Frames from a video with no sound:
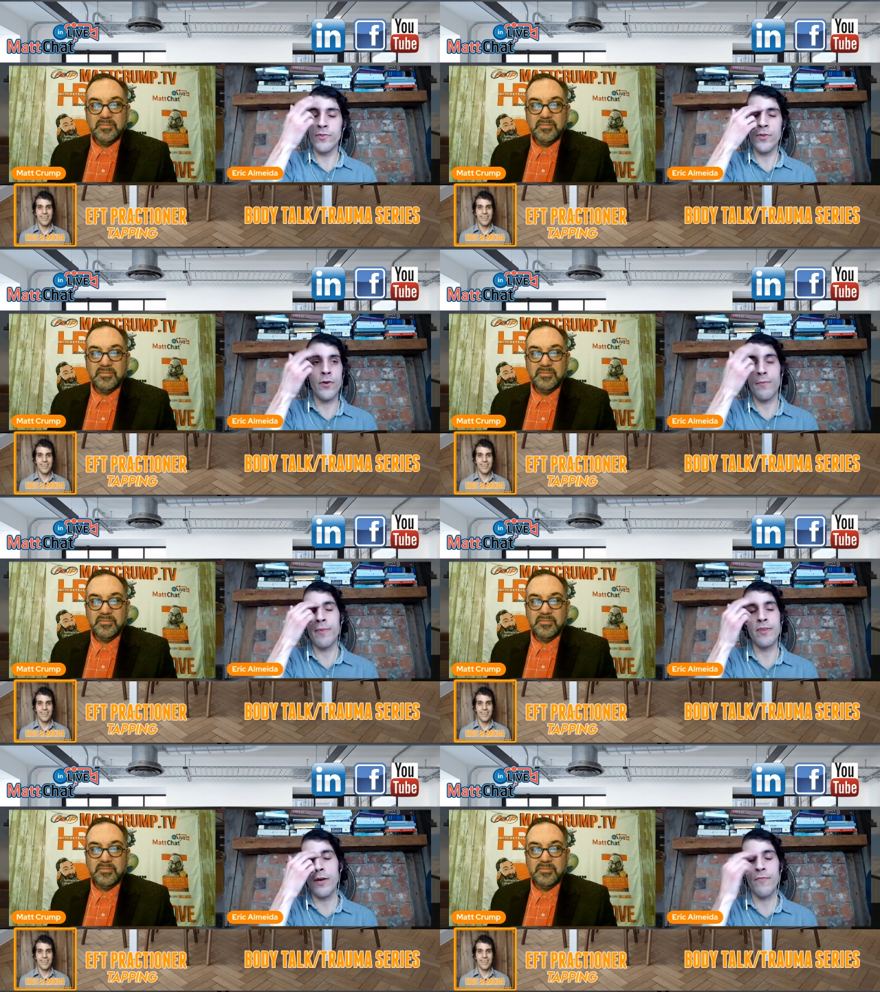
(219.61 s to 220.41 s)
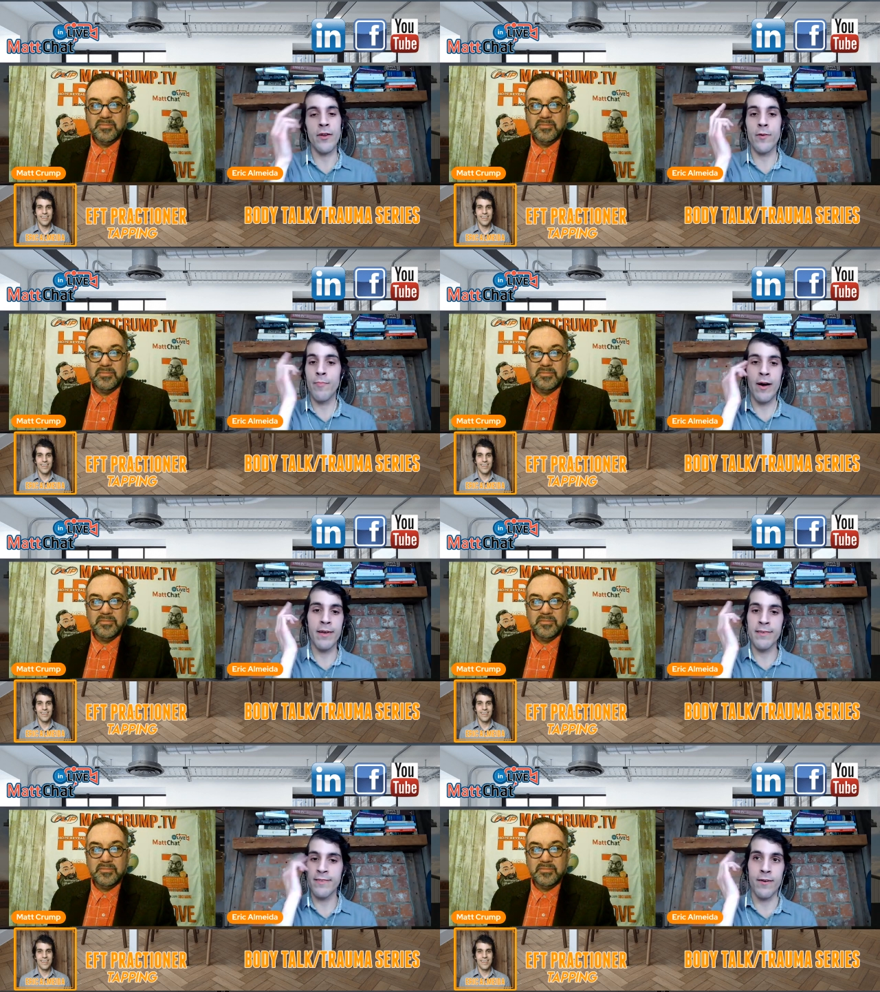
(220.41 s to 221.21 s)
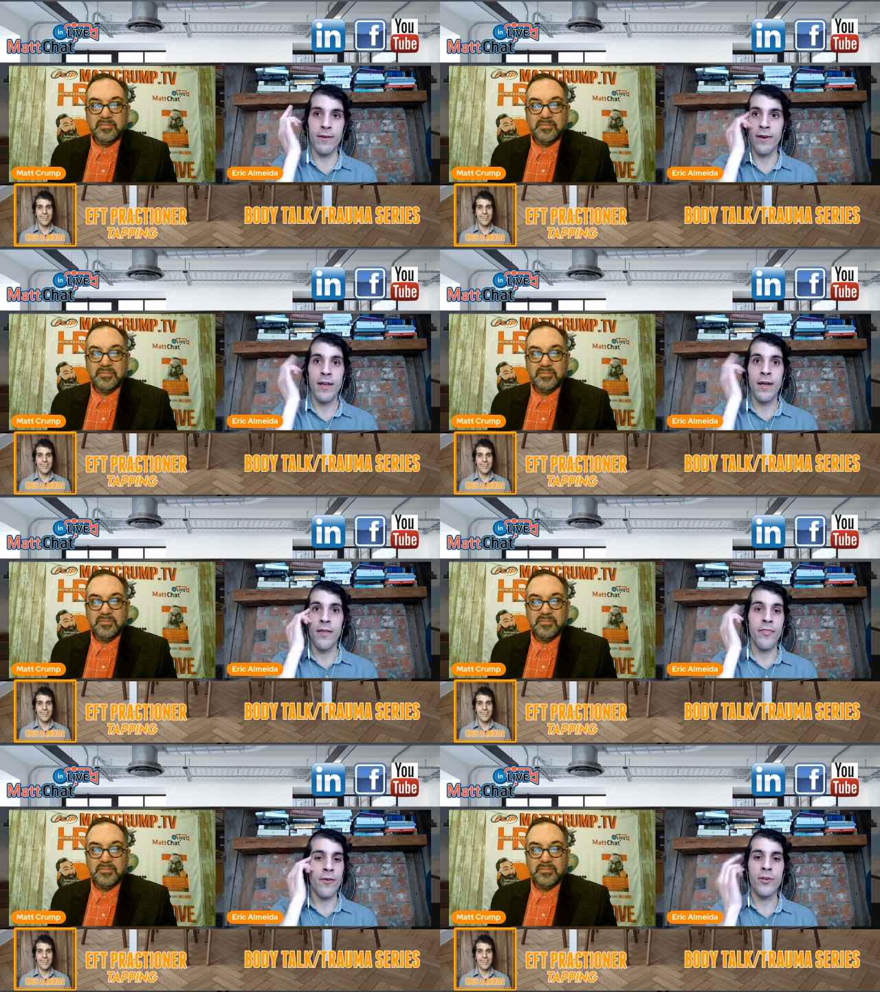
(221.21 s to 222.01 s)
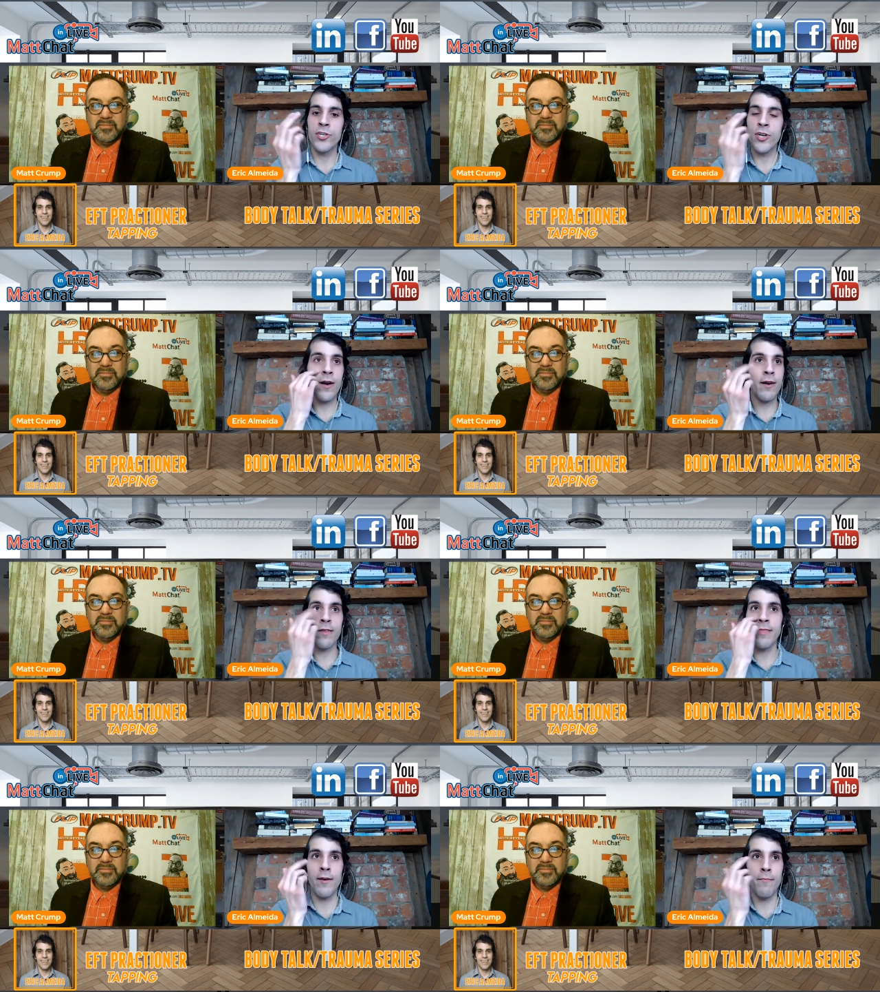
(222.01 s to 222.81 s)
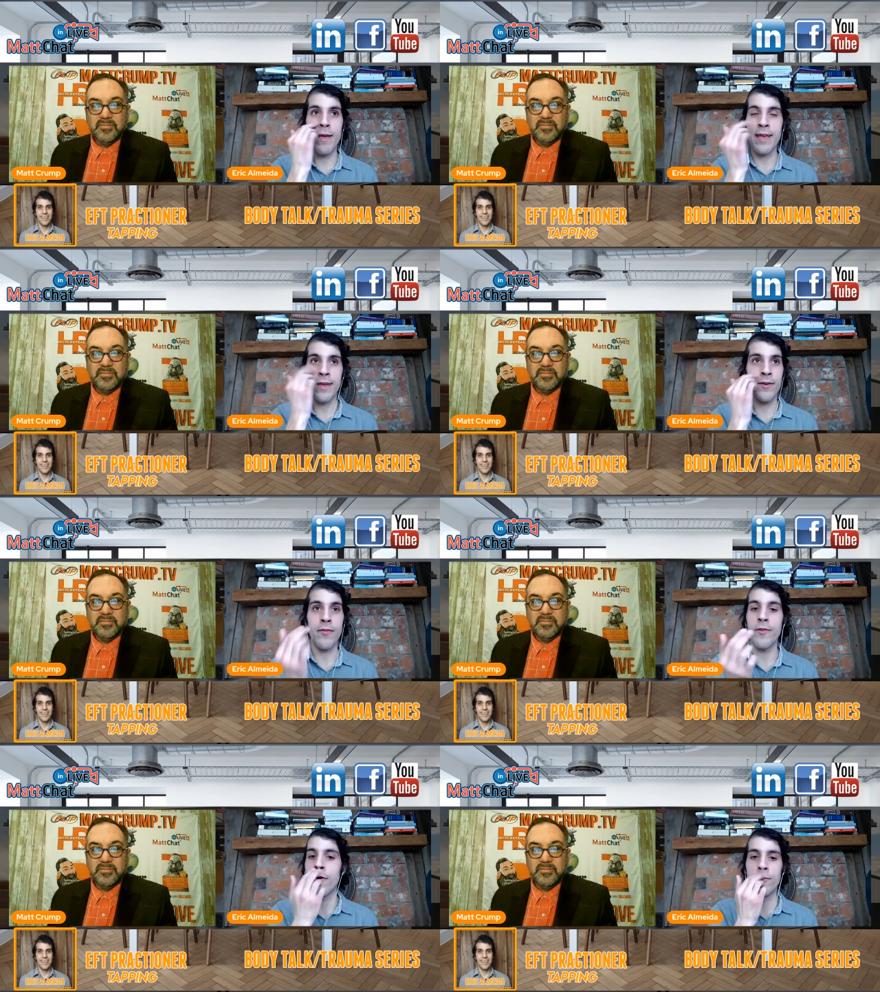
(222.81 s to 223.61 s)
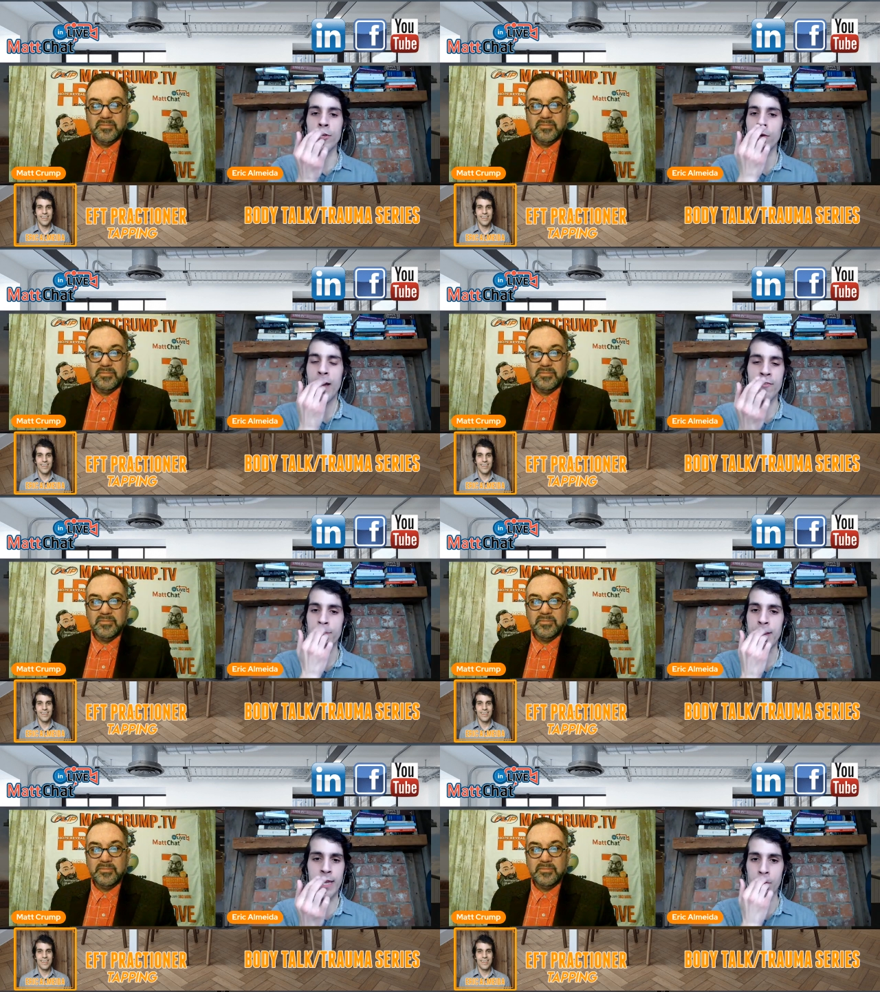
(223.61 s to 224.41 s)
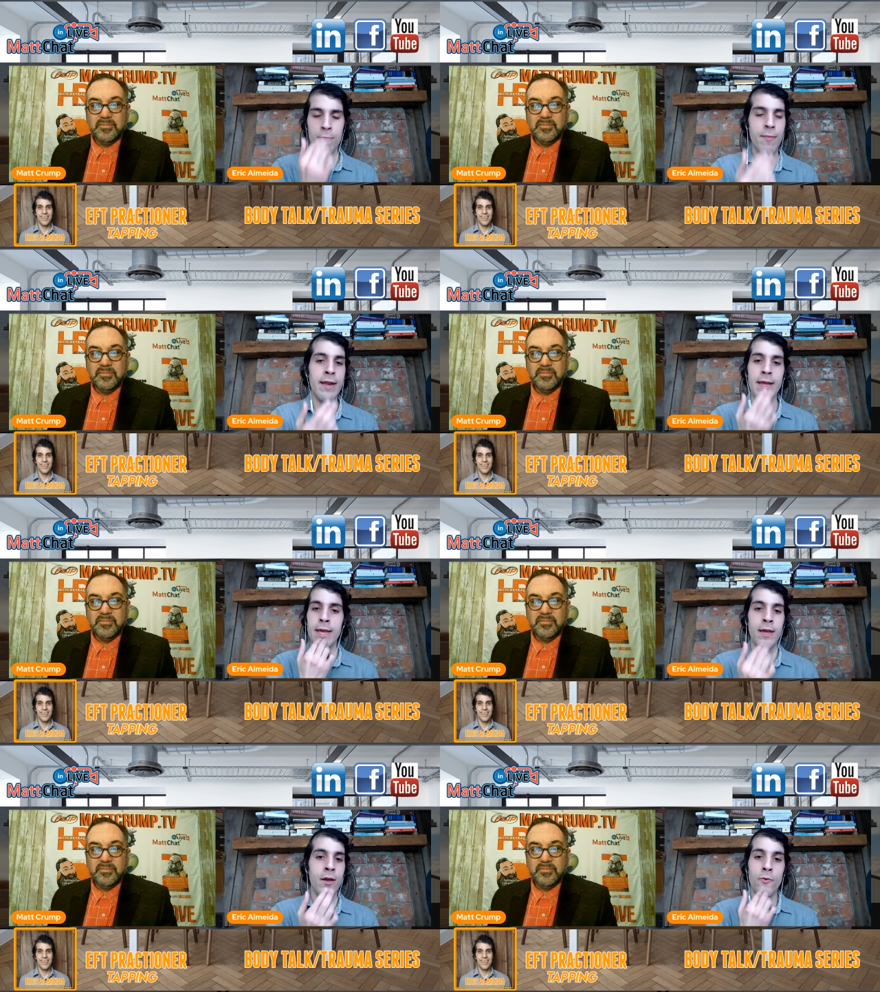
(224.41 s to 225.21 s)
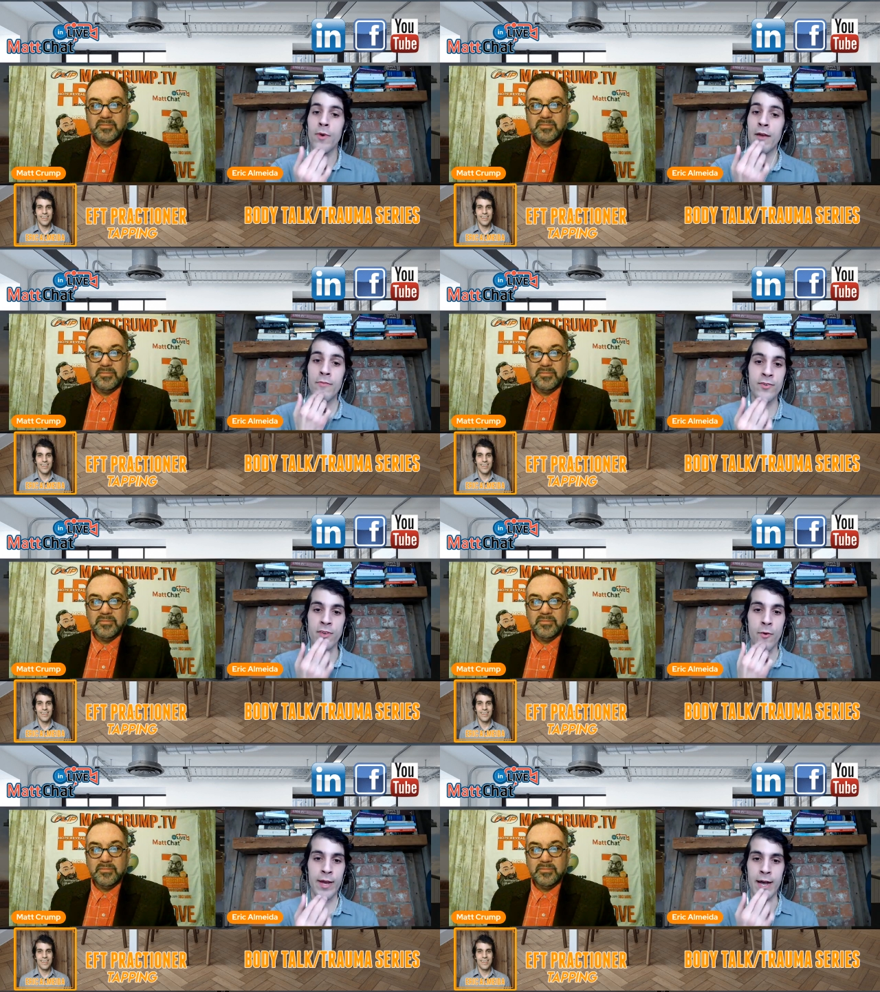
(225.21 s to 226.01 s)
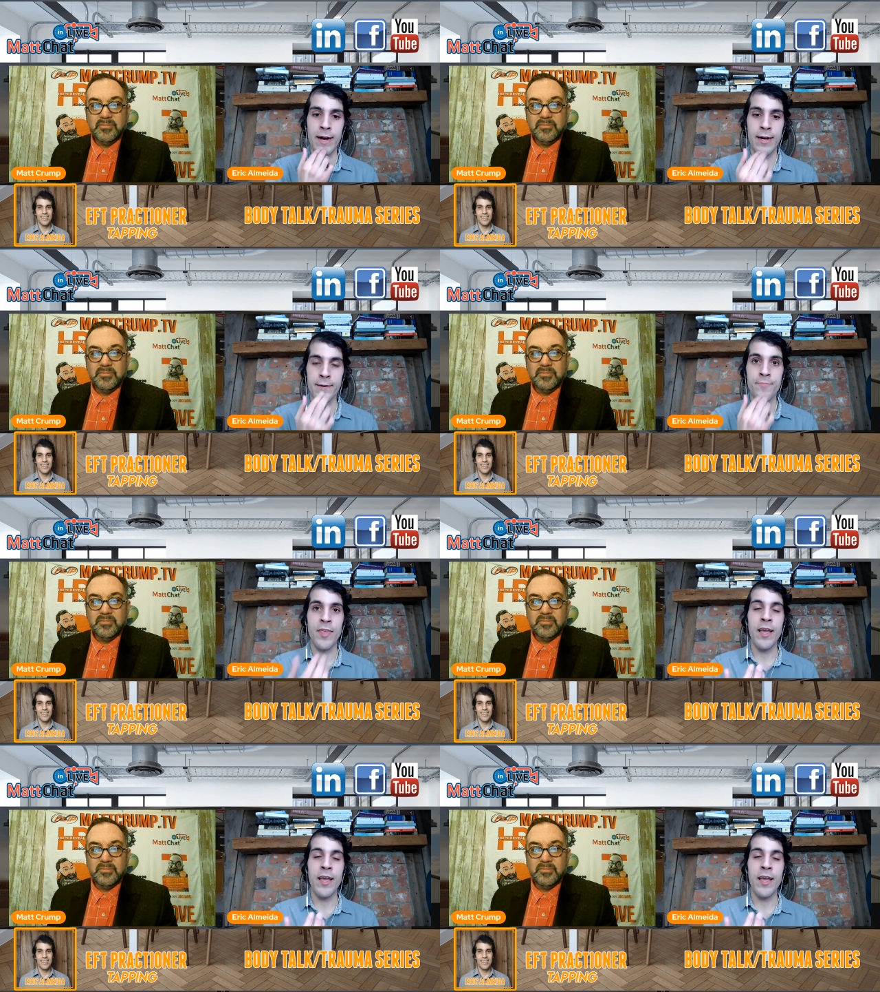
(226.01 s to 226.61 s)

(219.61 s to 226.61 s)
Speaker 1: So you're pissed off at your boss. They're, they're a jerk. They're making, you know, they're holding you back from making more money, whatever's going on.